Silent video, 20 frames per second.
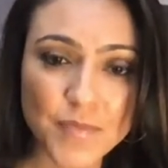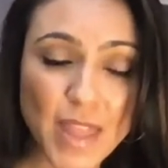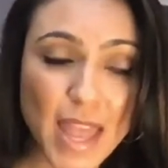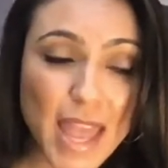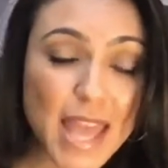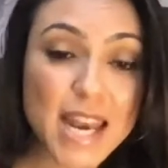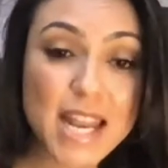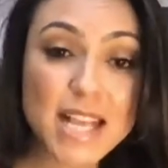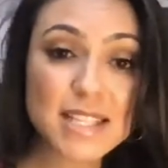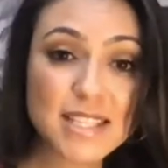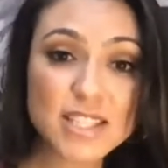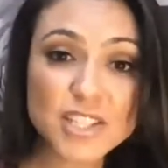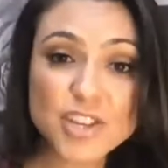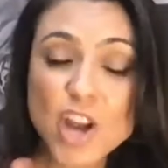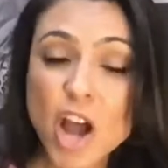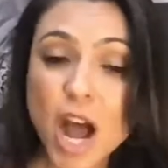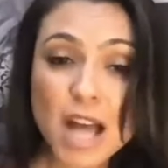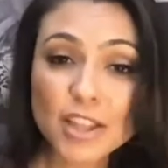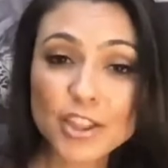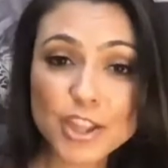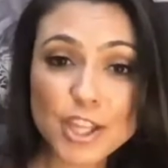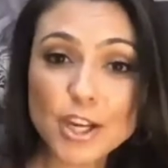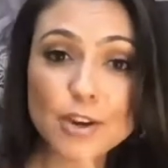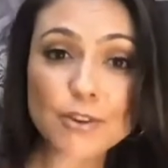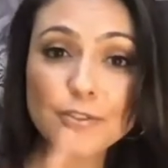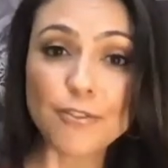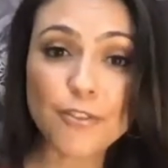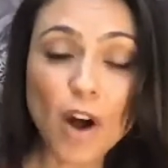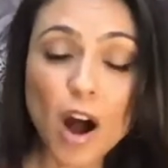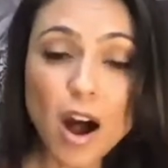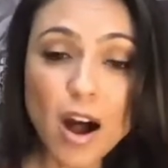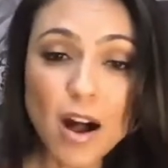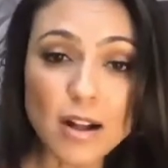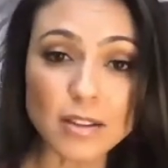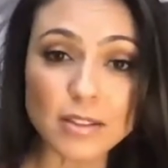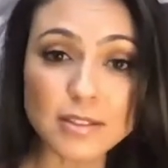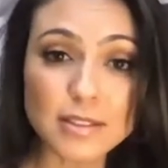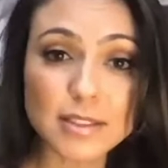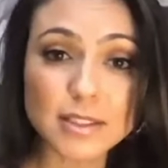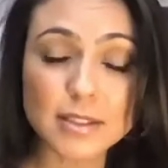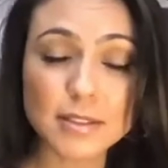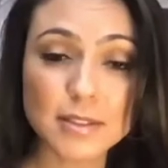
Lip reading: And it's not their fault.